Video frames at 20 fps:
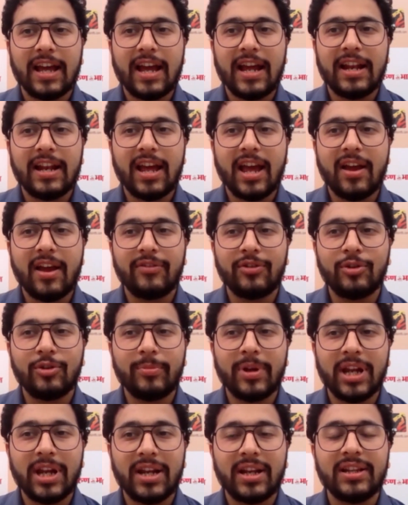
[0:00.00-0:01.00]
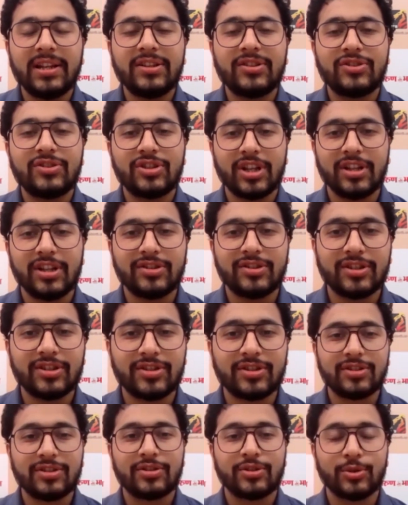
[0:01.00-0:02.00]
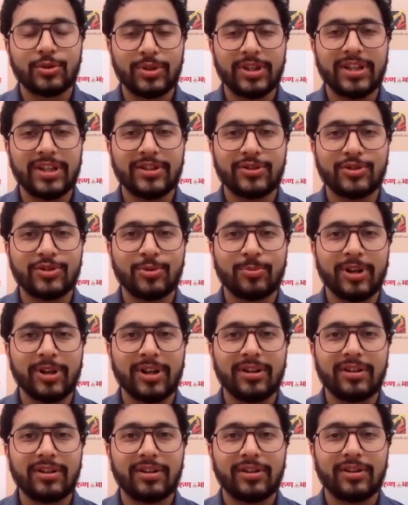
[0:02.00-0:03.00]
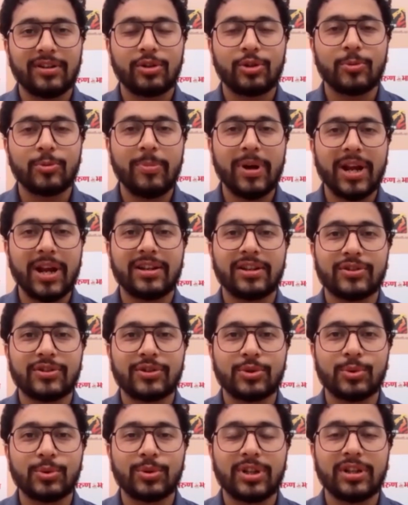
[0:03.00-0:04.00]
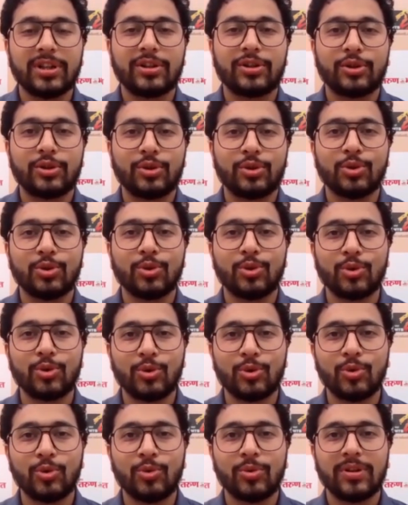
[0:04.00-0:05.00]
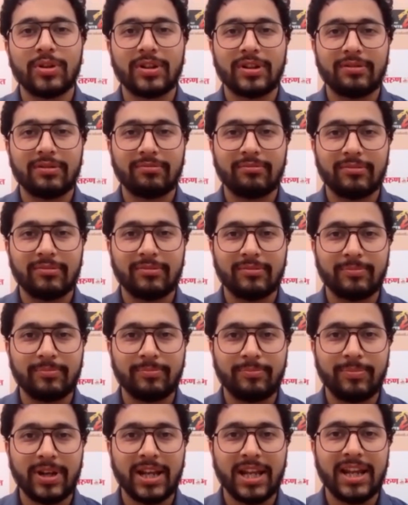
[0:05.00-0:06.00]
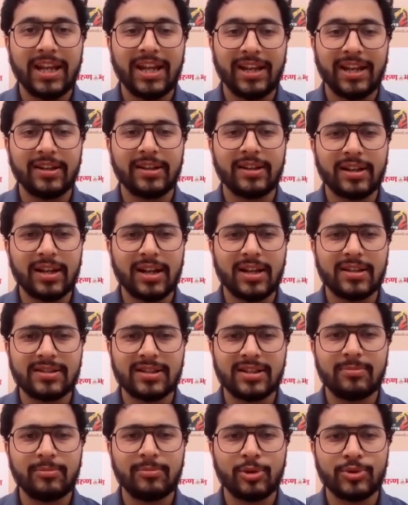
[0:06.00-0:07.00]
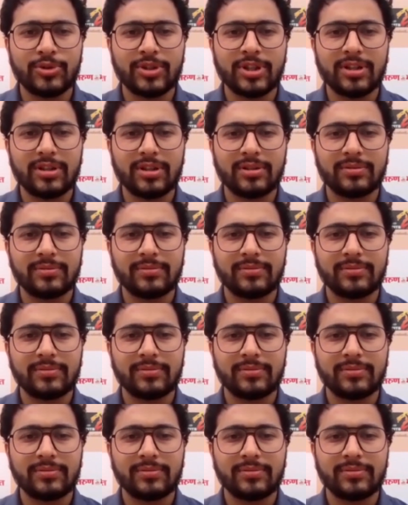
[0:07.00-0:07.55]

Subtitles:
And have you made any changes to the instrument to better suit it to play Indian classical music?